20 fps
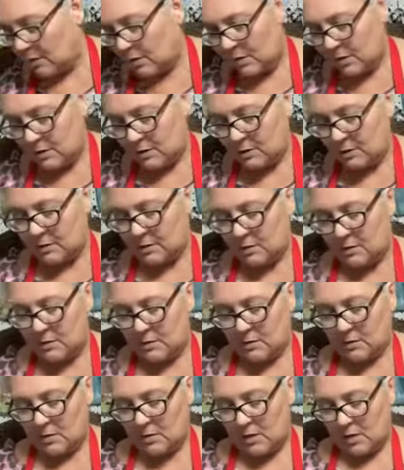There it is.
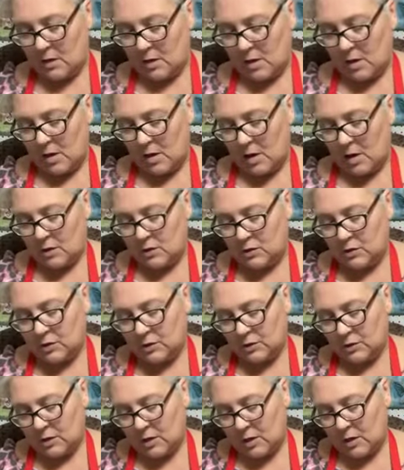I
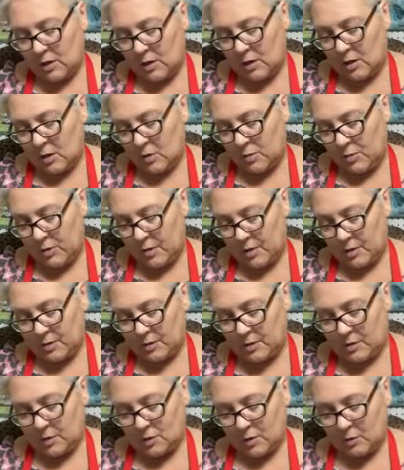just opened
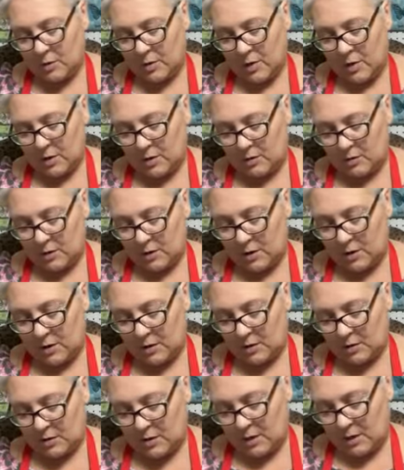this new bottle
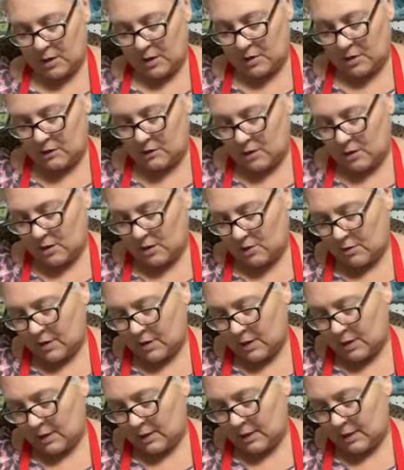here, and it's
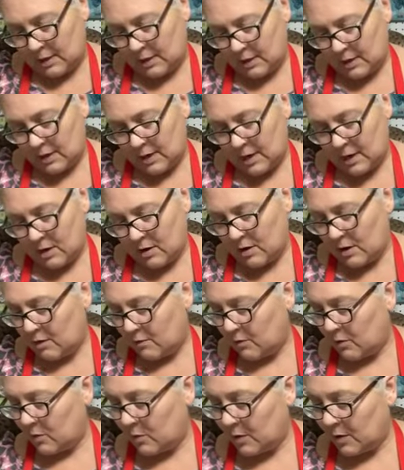already leaking out
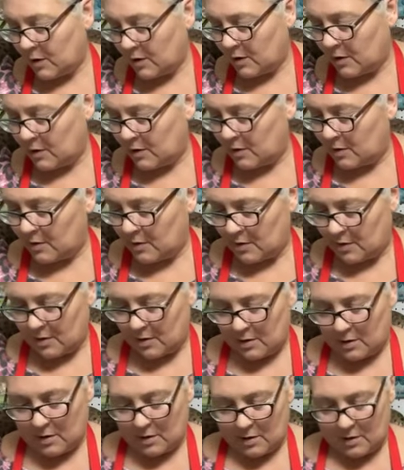everywhere.
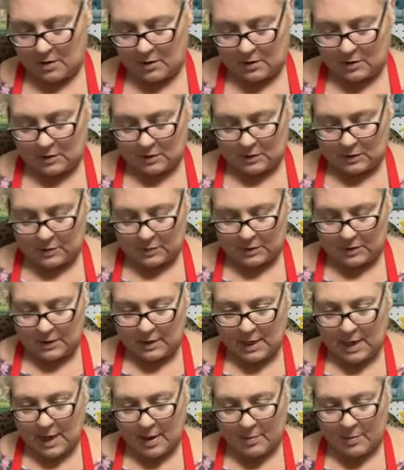Let's put
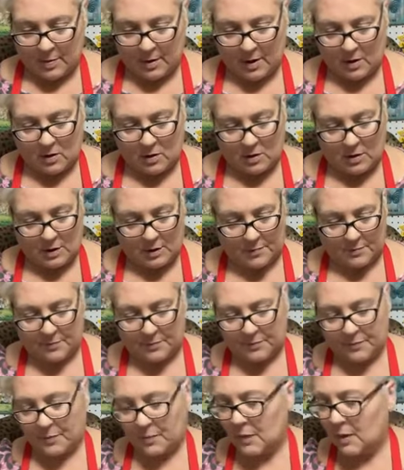the cap back on it.
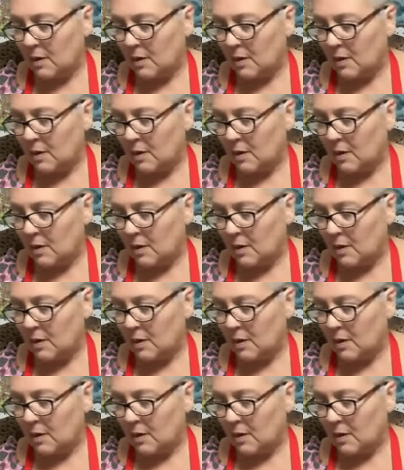